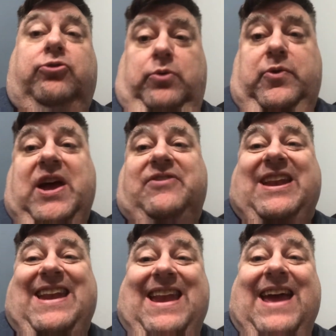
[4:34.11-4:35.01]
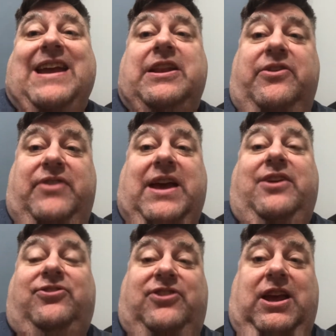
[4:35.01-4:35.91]
So you have a negative
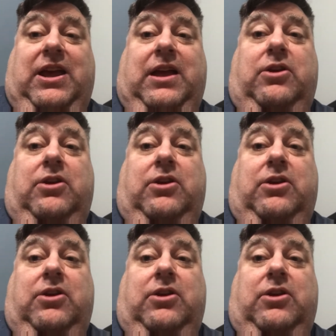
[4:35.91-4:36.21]
AC,